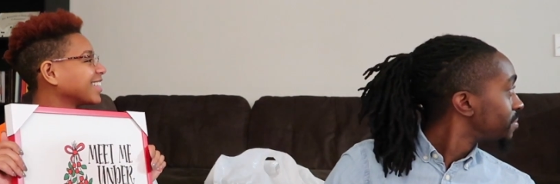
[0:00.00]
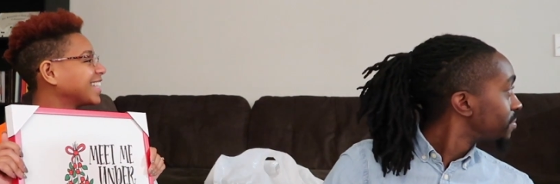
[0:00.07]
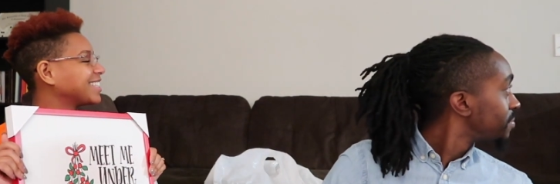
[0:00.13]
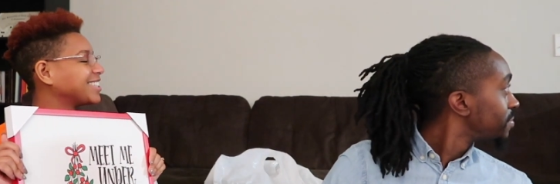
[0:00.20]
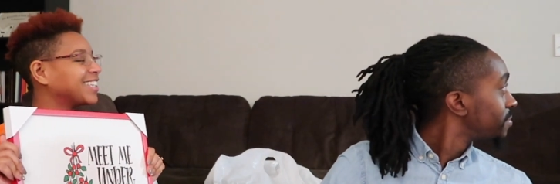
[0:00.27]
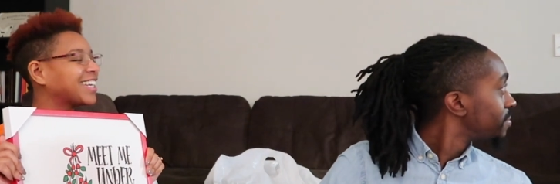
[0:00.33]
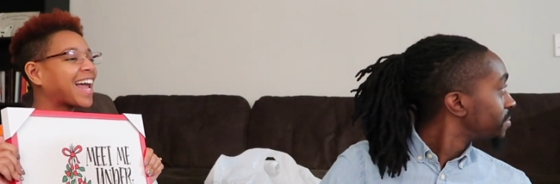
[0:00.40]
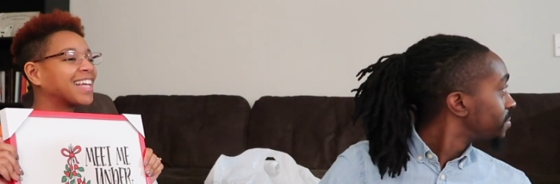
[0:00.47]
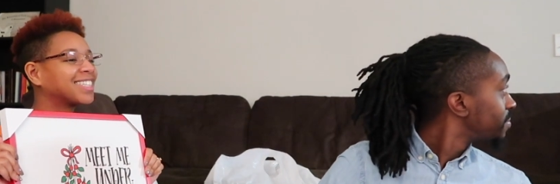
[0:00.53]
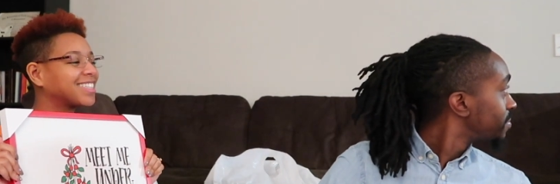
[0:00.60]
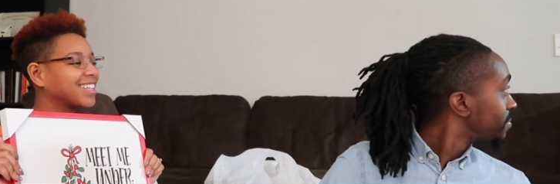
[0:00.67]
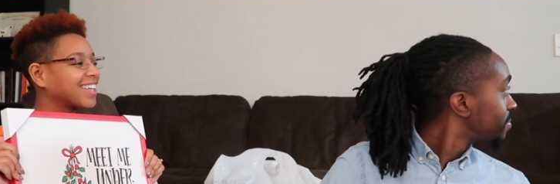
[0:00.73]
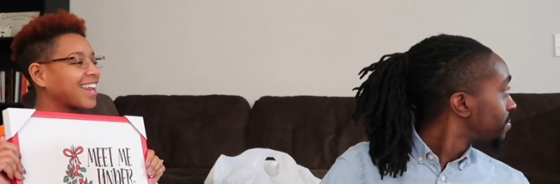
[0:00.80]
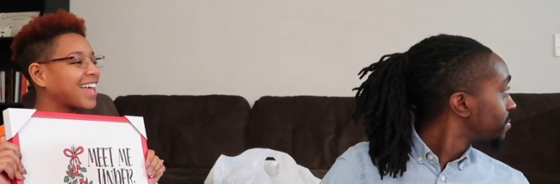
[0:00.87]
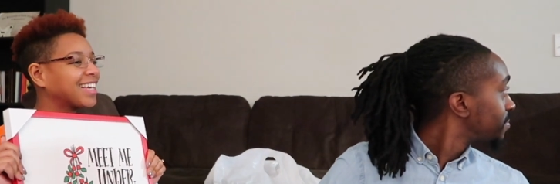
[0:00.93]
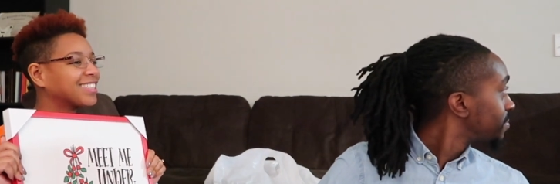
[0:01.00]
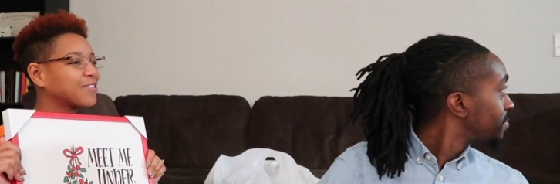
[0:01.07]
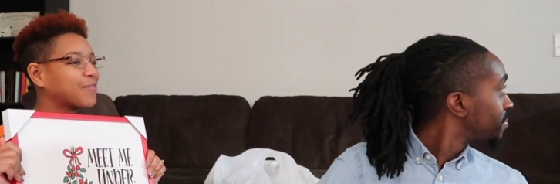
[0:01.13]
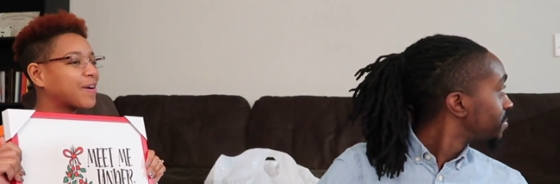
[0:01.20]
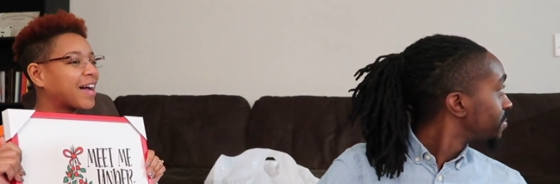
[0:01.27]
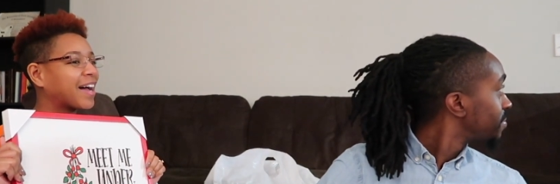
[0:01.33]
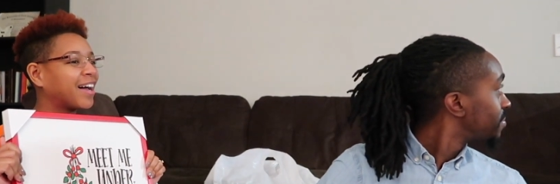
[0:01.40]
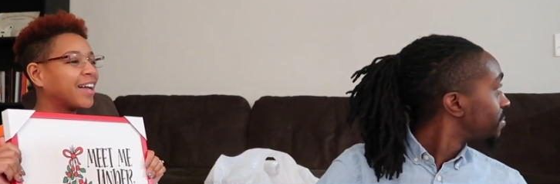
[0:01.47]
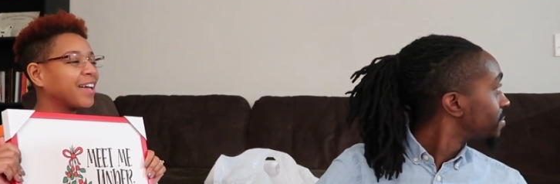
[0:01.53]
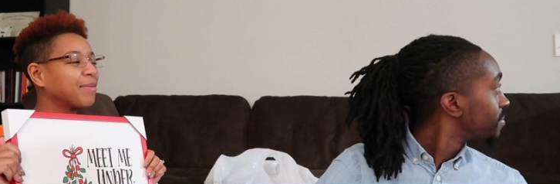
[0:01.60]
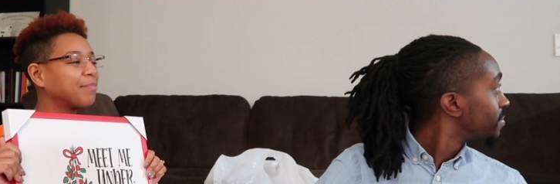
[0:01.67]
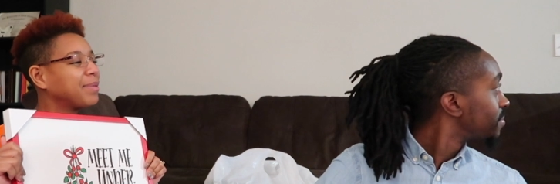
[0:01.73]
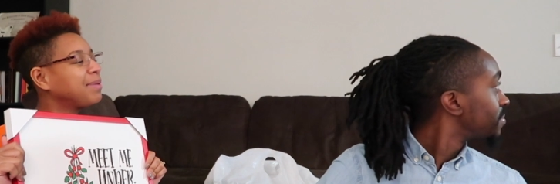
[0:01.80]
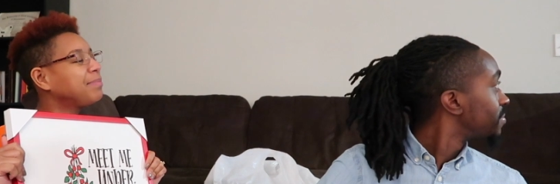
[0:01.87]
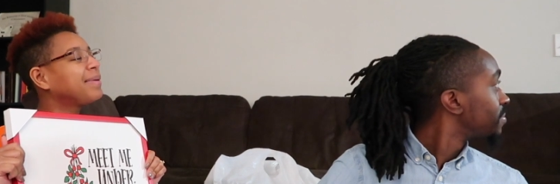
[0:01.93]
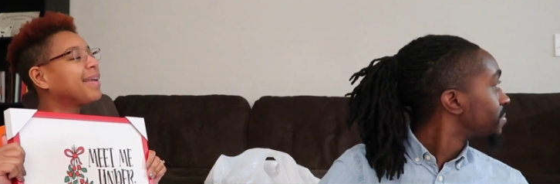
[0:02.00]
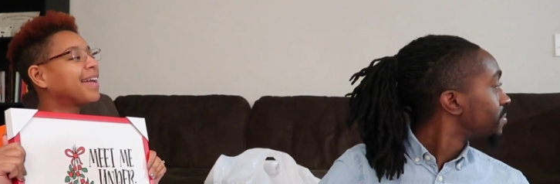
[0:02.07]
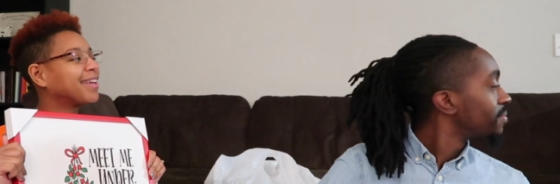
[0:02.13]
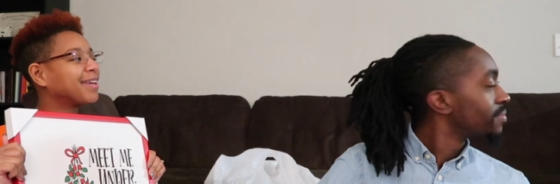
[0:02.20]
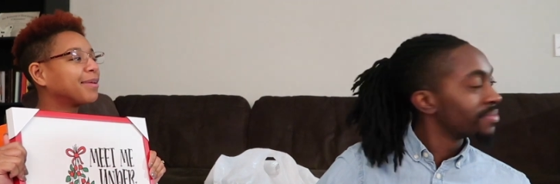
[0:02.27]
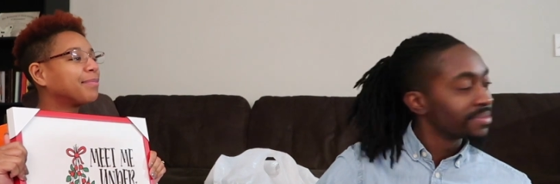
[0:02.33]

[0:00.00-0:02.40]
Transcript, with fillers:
Speaker 1: Get you a nice little glass of wine. Meet me under